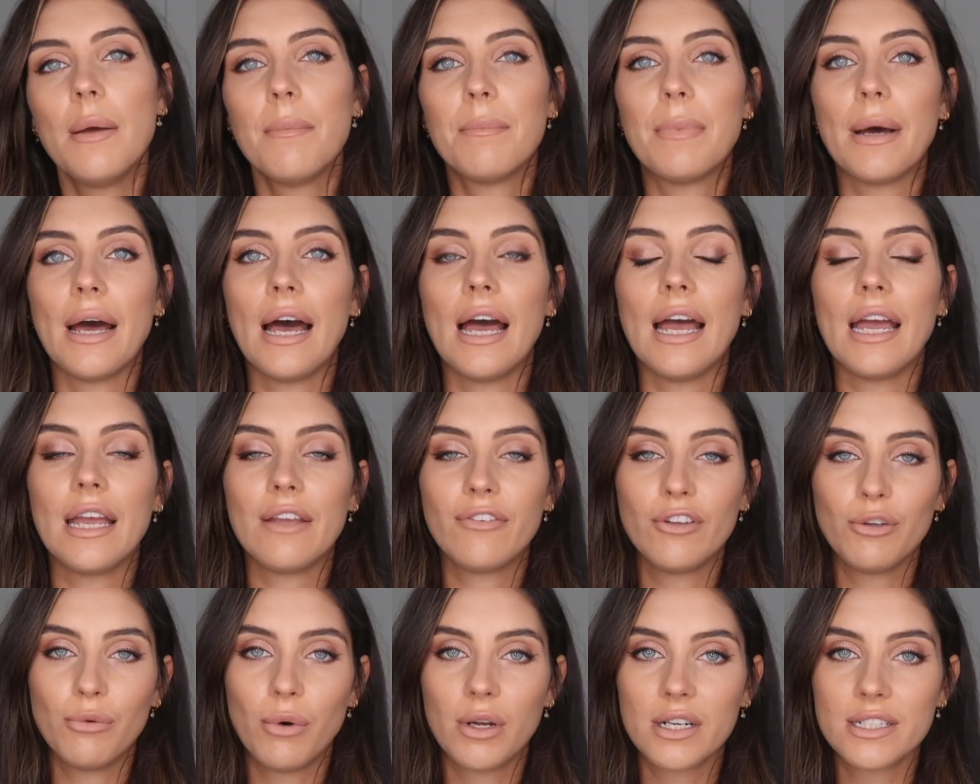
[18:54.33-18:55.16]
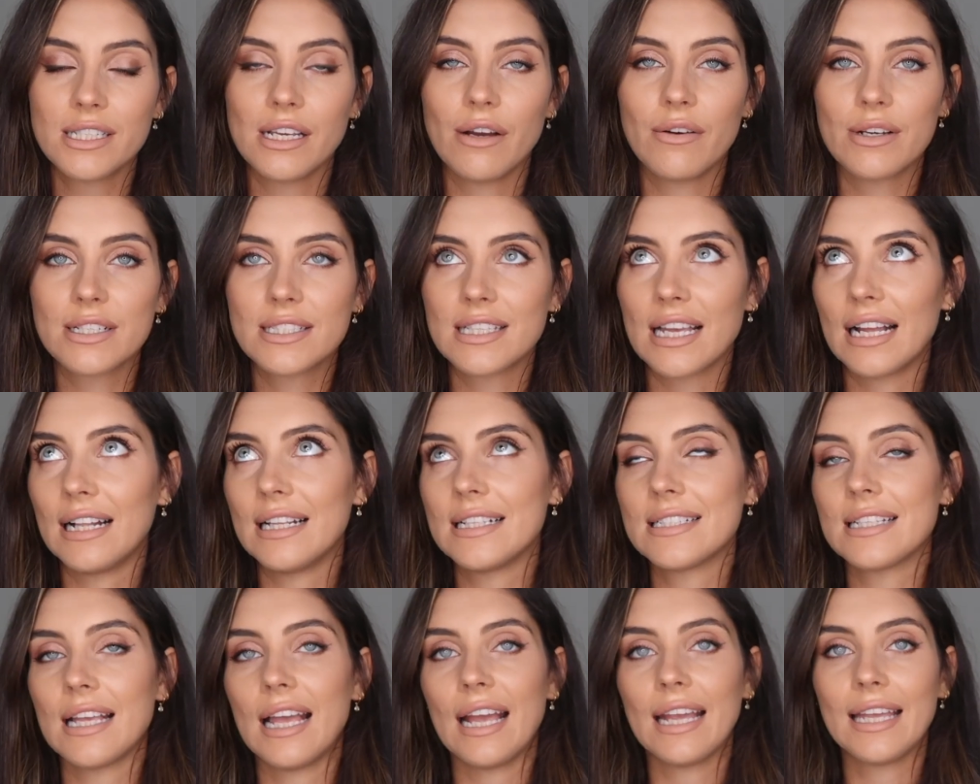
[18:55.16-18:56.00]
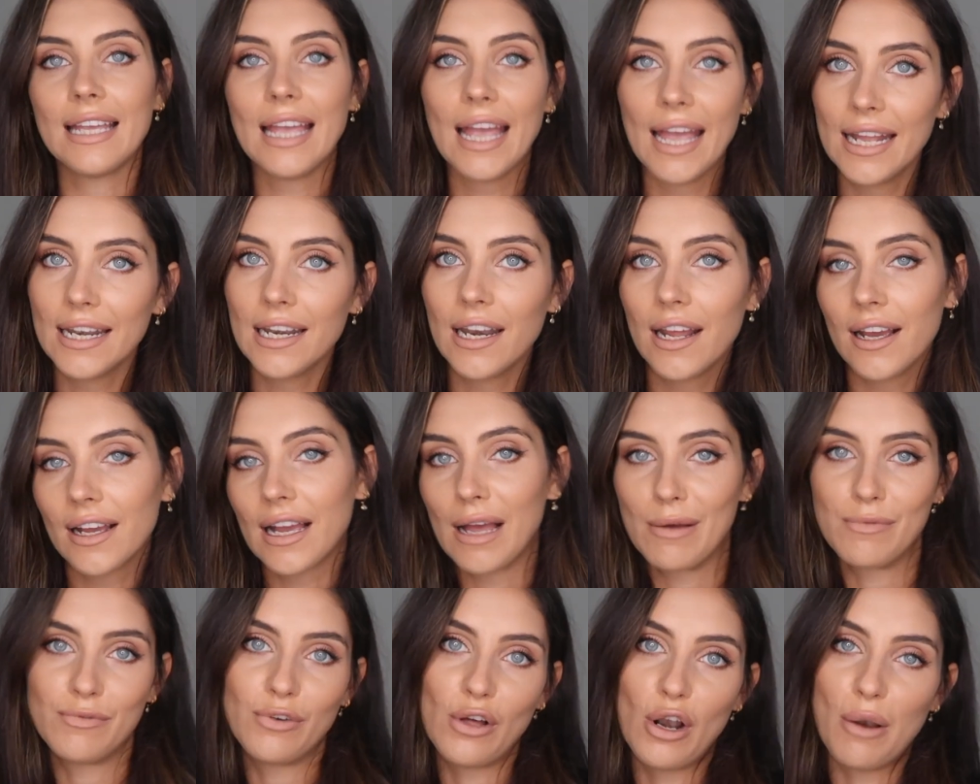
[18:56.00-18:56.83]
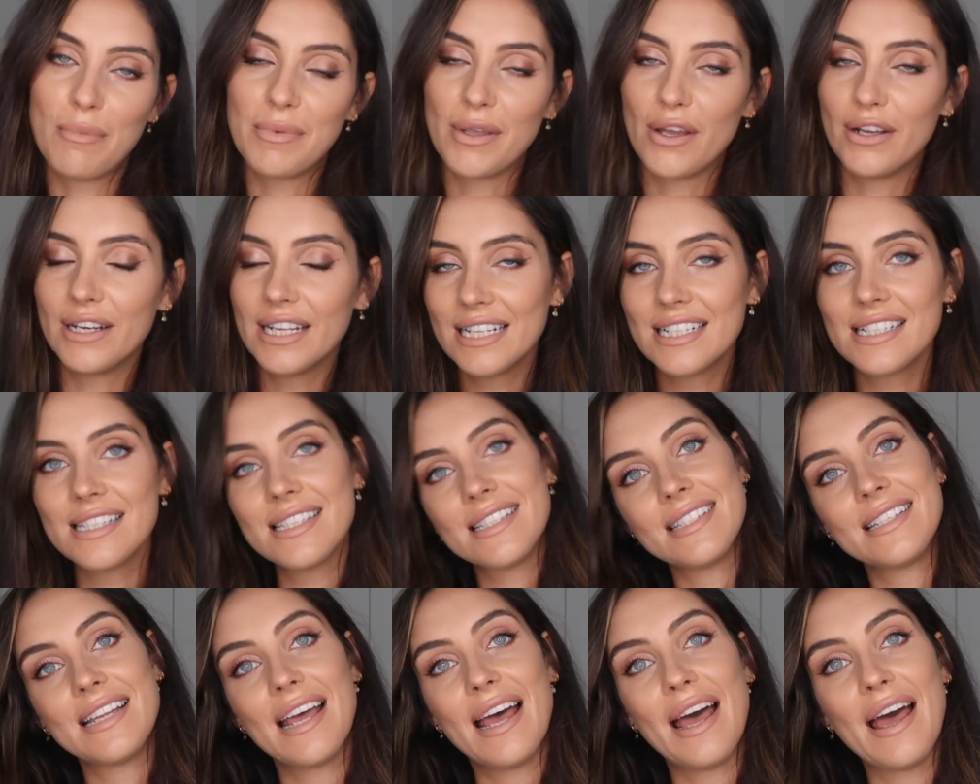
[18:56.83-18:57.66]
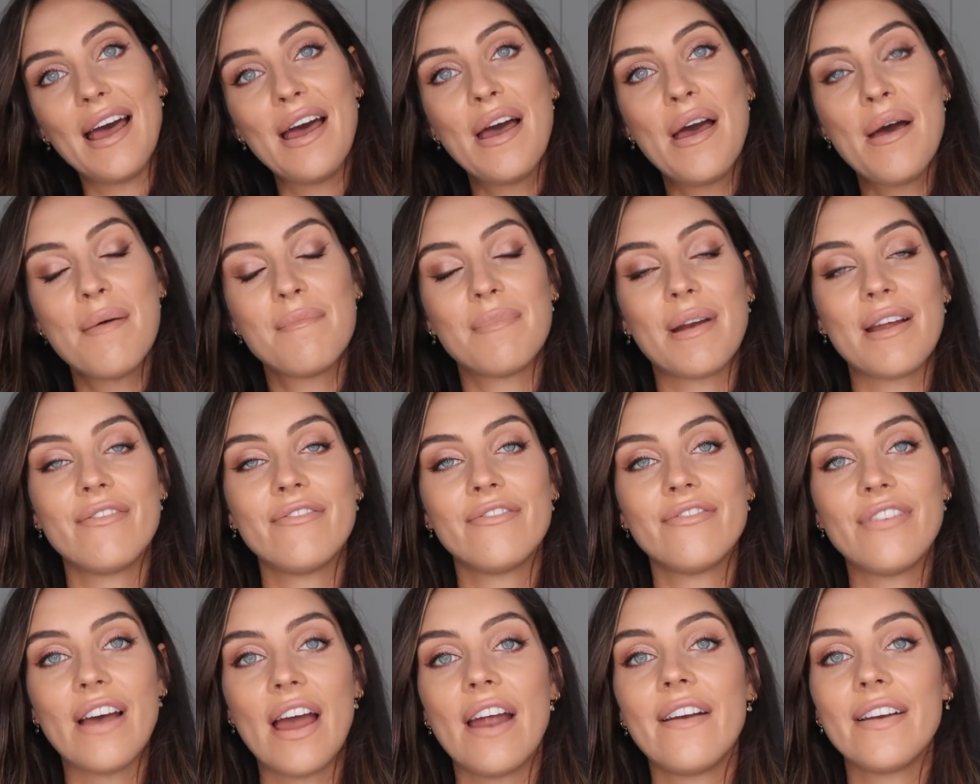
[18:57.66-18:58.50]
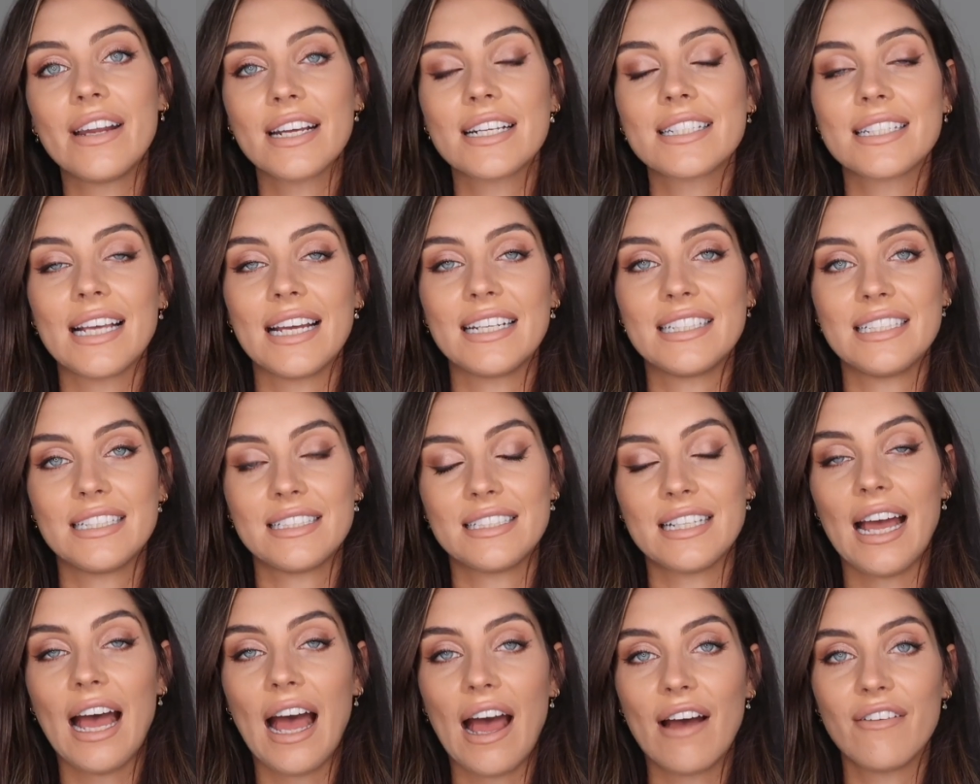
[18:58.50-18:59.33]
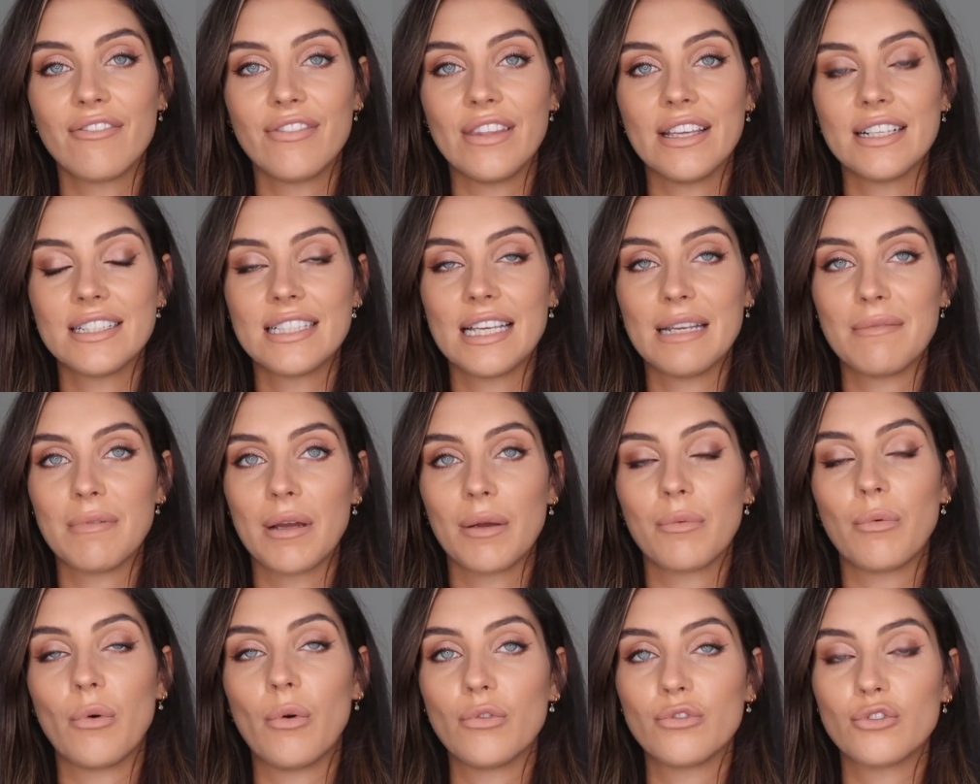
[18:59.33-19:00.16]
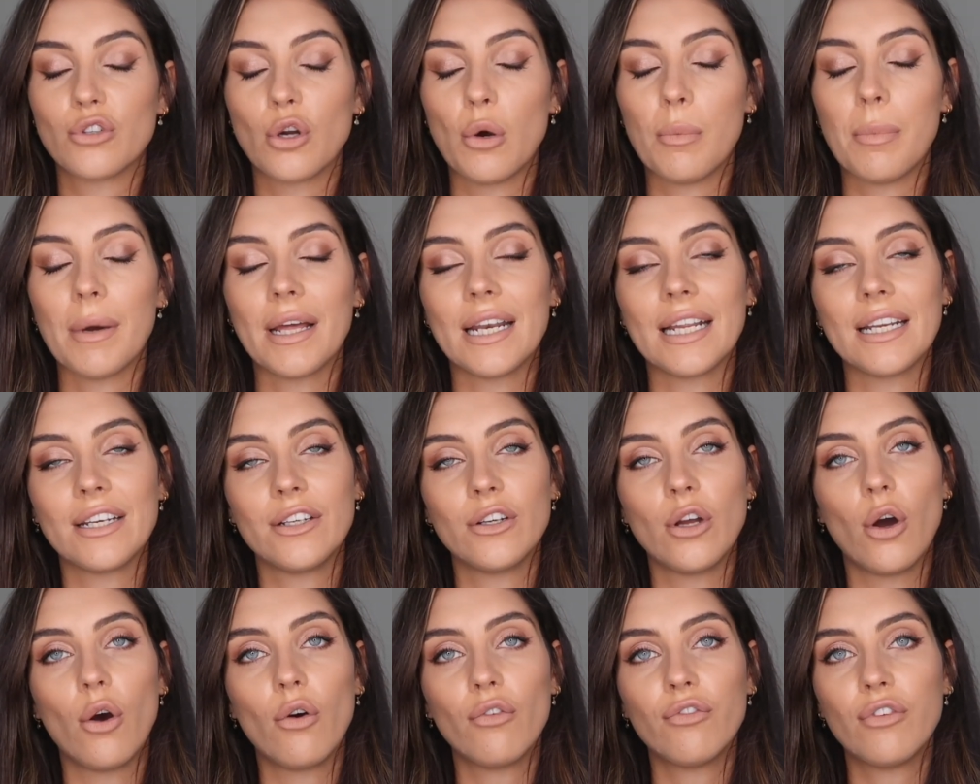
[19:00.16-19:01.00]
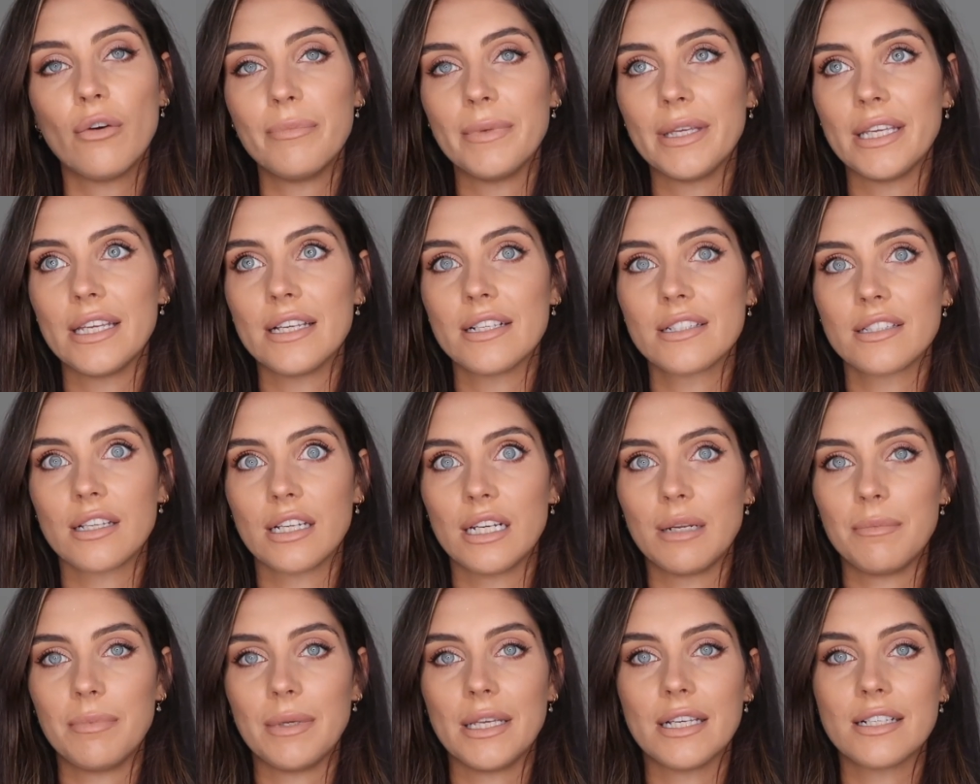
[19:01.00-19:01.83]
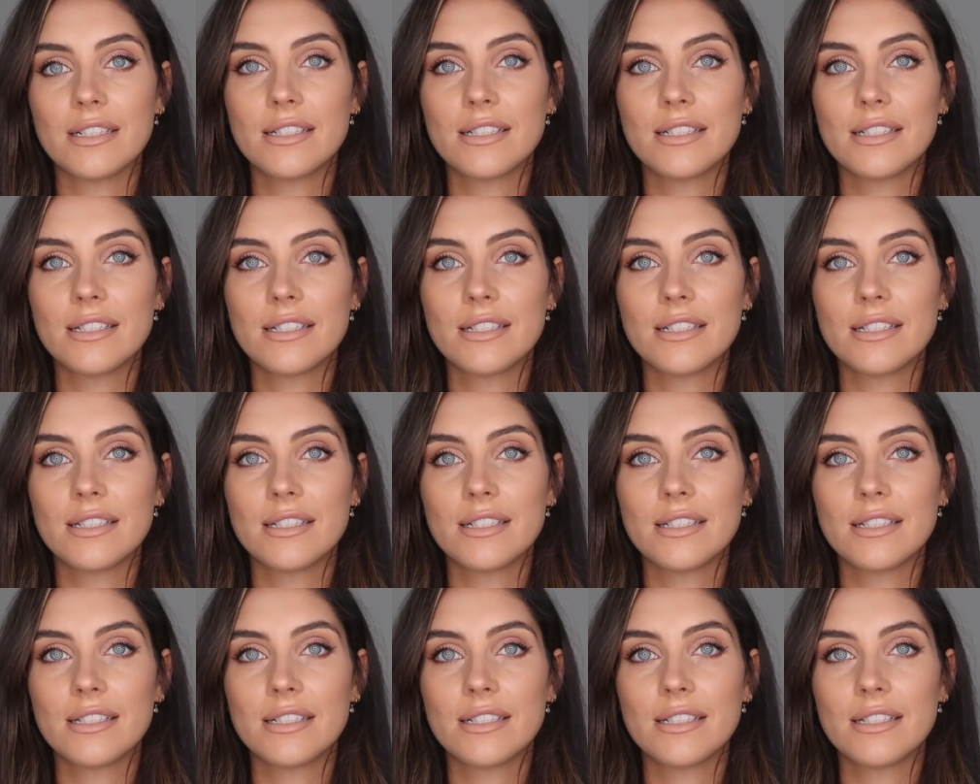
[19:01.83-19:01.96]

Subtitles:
But if you want to see how I style this, again, come follow me on Insta. But I'm very excited to have this in my wardrobe, and I know for me it's going to be a